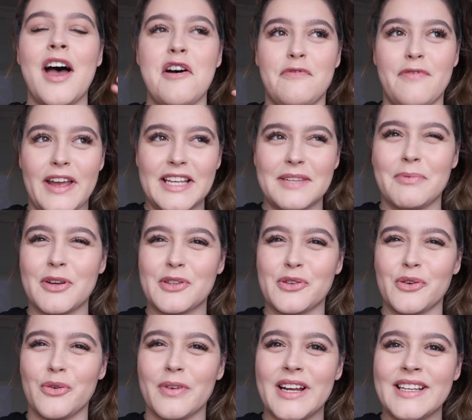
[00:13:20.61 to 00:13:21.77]
a Facebook
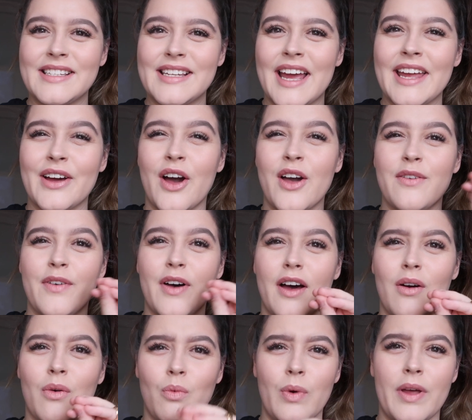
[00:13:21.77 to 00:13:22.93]
stories
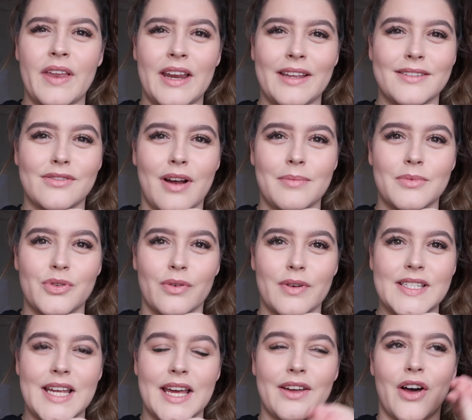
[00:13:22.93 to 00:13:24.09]
takeover with an Instagram
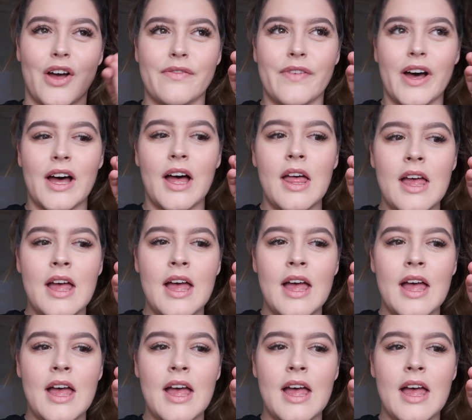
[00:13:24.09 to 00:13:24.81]
stories takeover.